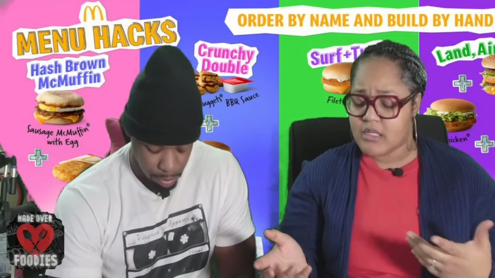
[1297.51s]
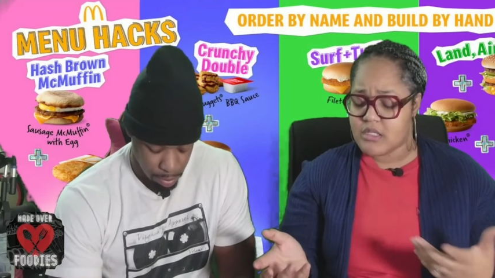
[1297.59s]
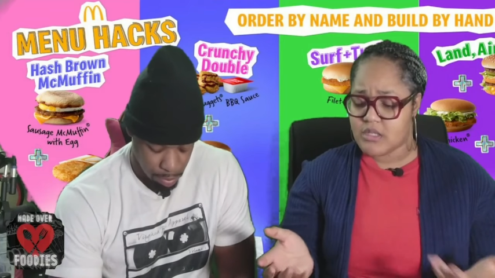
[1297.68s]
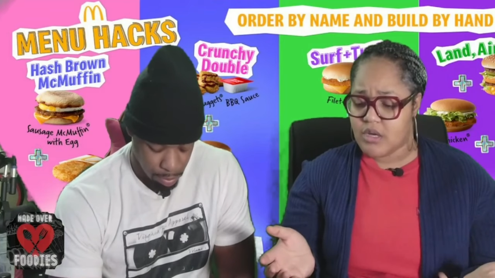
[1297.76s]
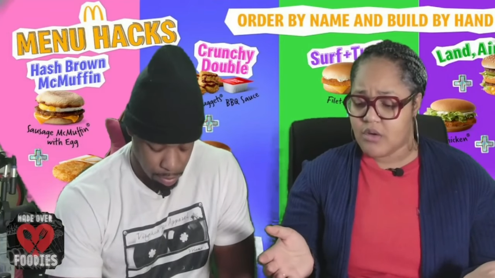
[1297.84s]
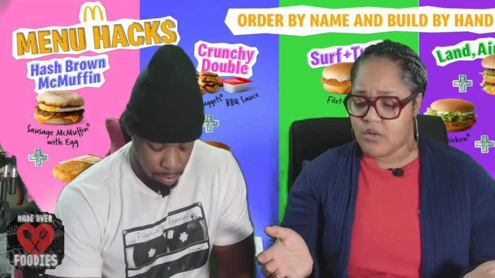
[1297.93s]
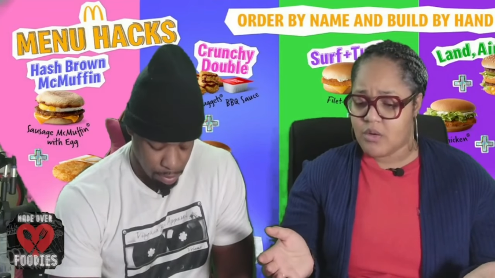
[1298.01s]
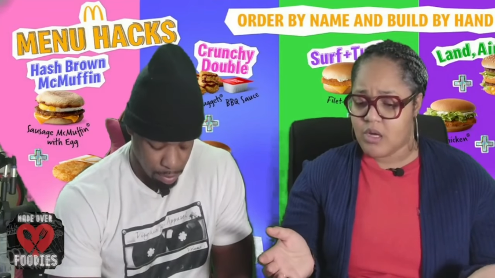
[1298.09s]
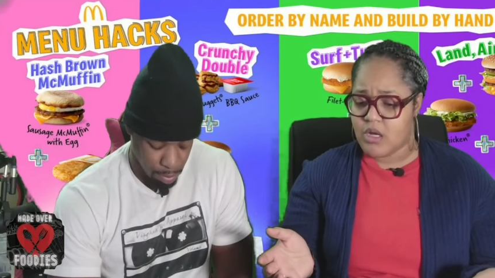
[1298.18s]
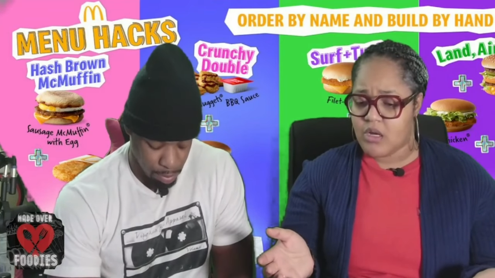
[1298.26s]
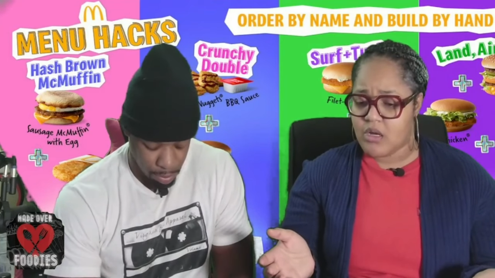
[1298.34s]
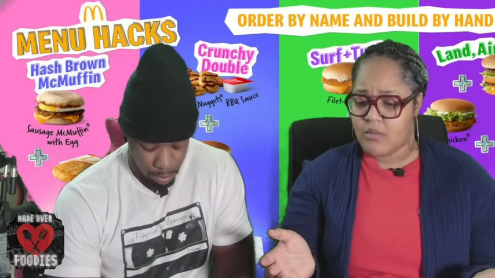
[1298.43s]
Speaker 1: So,
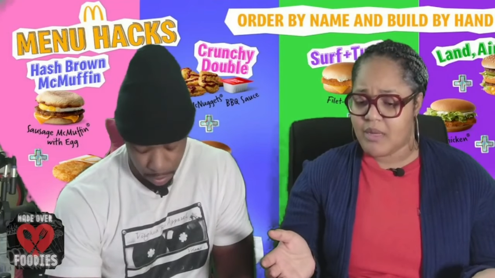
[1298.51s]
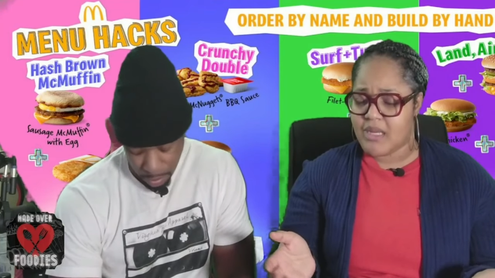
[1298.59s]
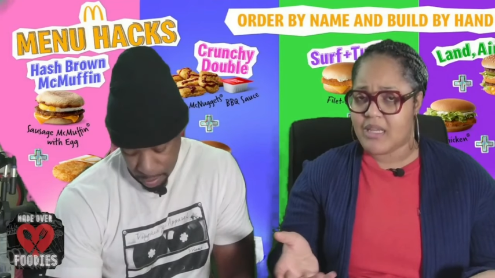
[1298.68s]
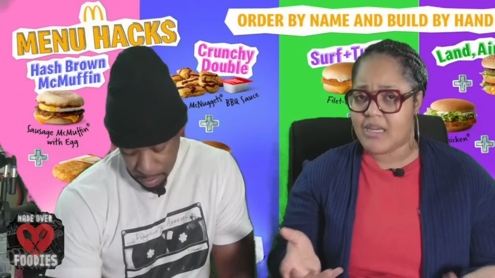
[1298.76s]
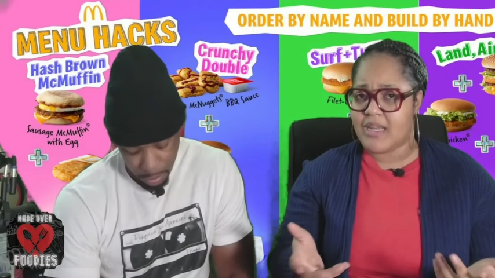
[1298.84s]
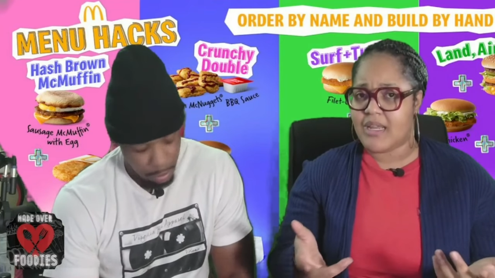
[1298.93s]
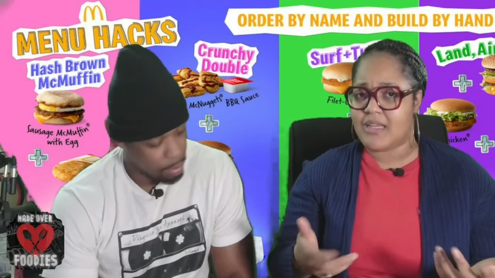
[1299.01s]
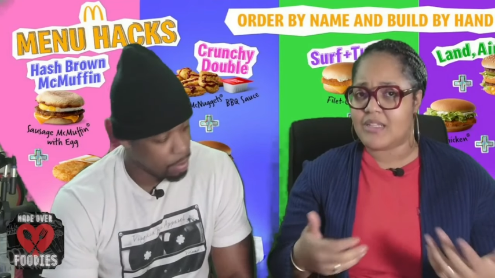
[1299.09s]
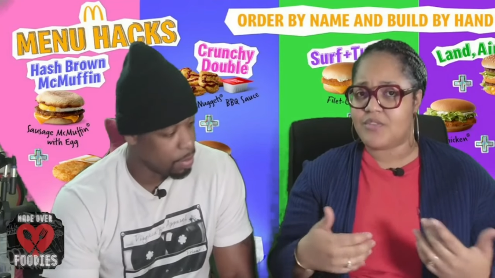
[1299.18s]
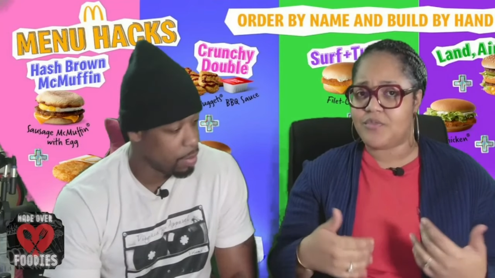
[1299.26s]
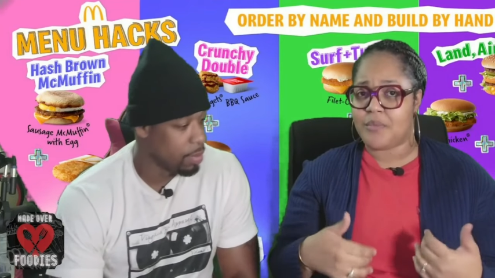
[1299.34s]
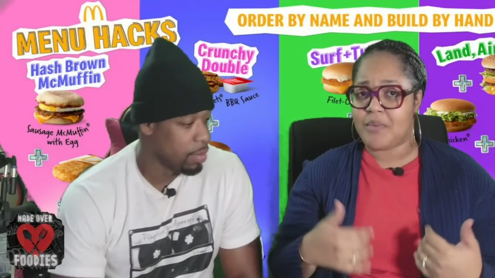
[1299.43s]
um, and then it,
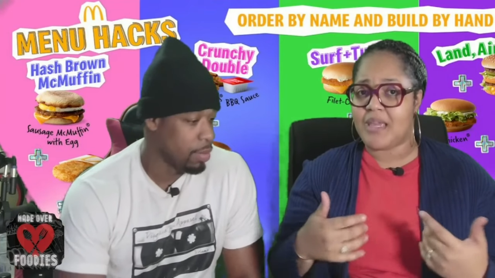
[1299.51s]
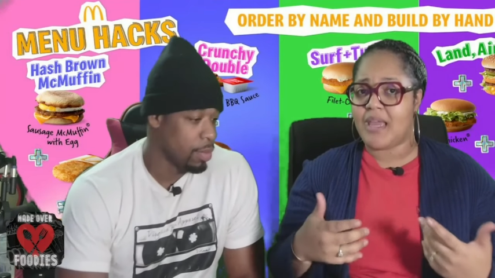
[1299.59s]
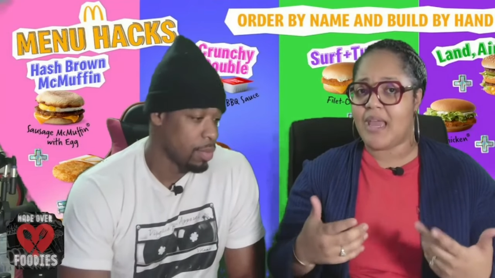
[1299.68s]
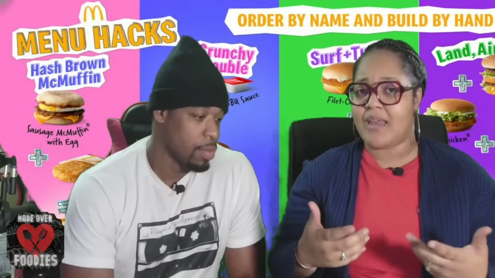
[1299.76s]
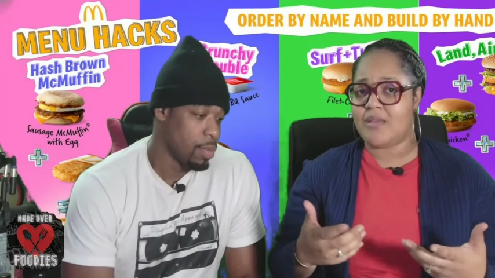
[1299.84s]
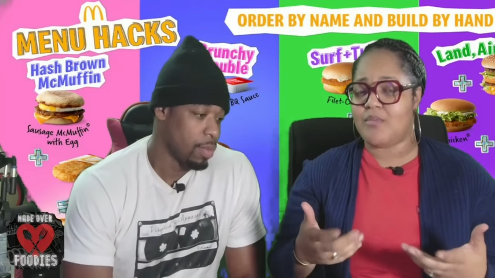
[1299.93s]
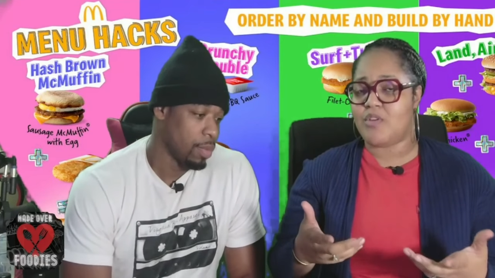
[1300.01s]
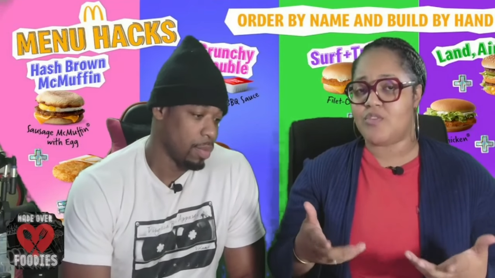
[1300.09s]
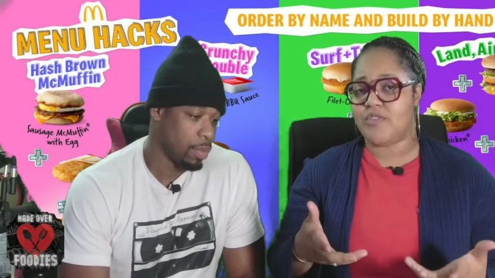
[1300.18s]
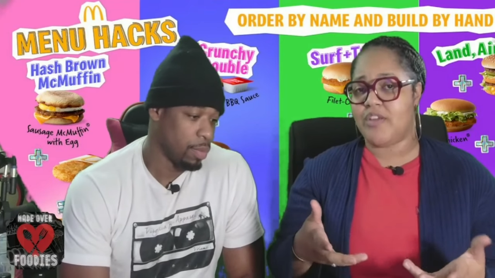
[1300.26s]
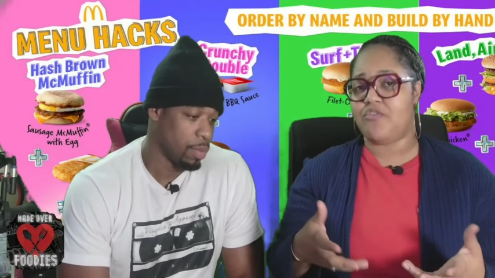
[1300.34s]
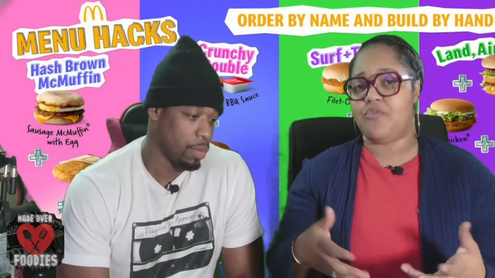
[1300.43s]
for me, it had the most
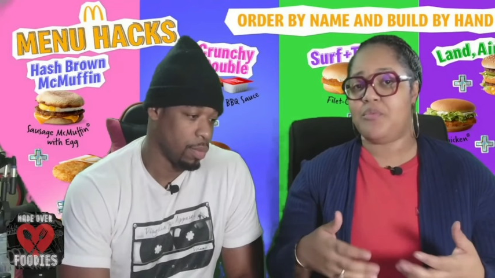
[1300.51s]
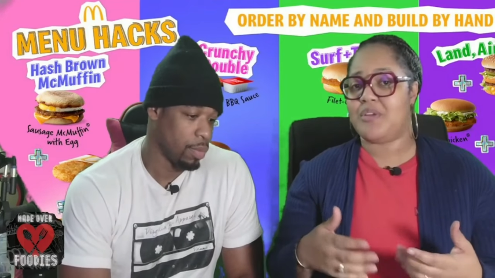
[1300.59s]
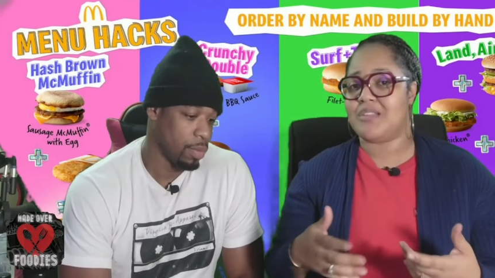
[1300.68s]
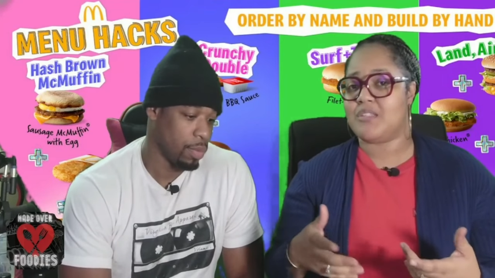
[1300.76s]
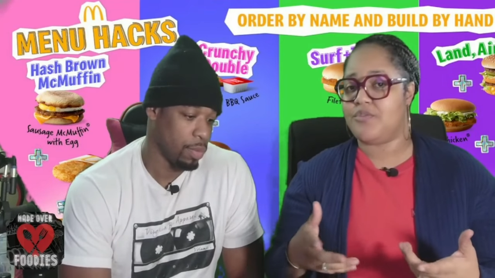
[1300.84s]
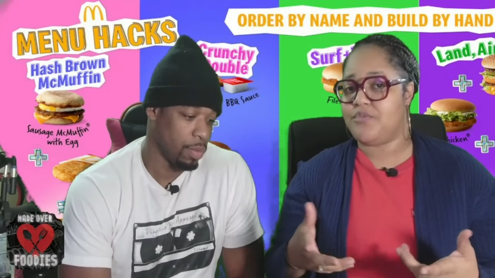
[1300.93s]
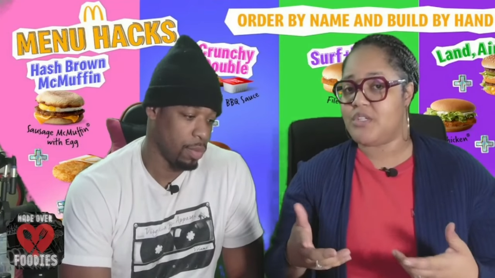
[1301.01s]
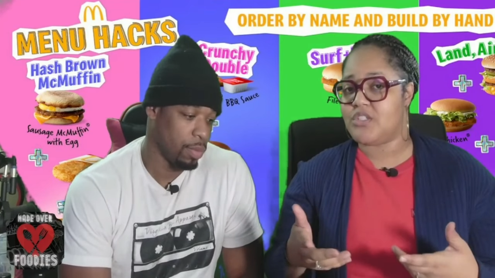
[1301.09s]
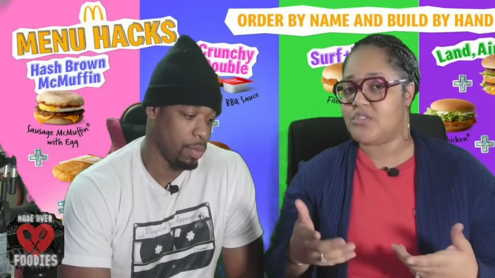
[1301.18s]
flavor because the fish,